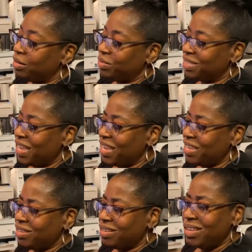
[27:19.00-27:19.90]

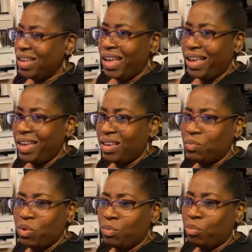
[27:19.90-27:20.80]
stain. I
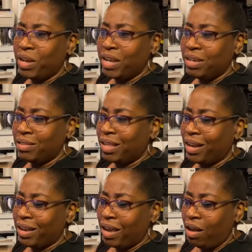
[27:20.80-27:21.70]
had one brand that
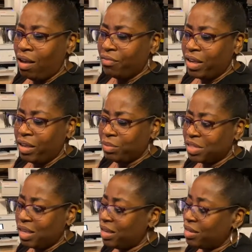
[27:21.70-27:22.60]
I got off of
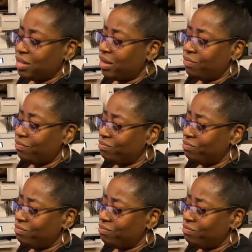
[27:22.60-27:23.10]
Amazon that